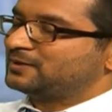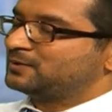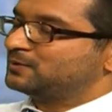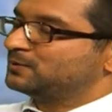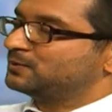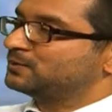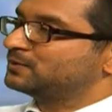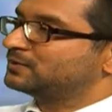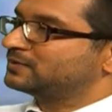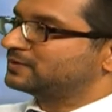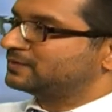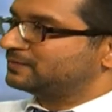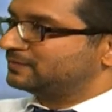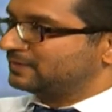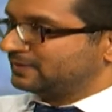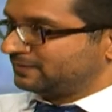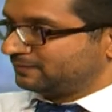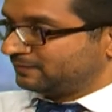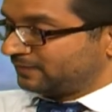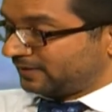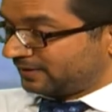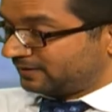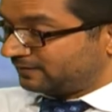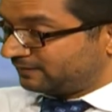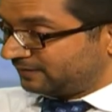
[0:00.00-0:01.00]

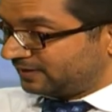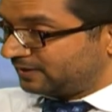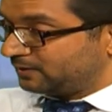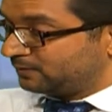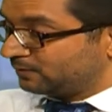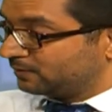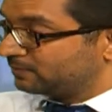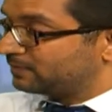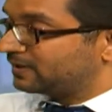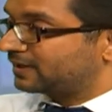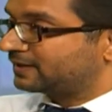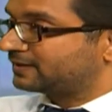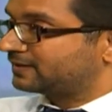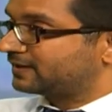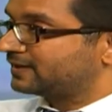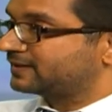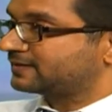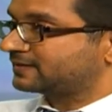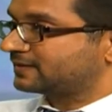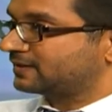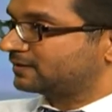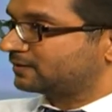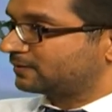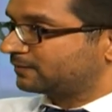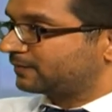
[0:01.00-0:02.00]
do blood
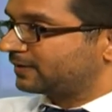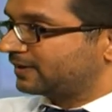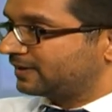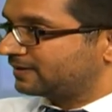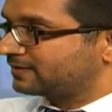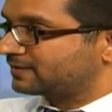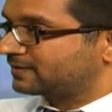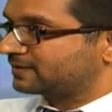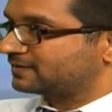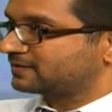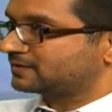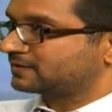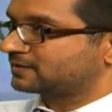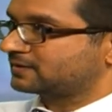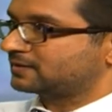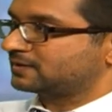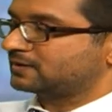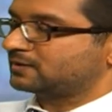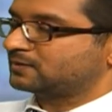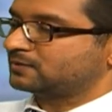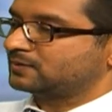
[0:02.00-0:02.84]
tests on patients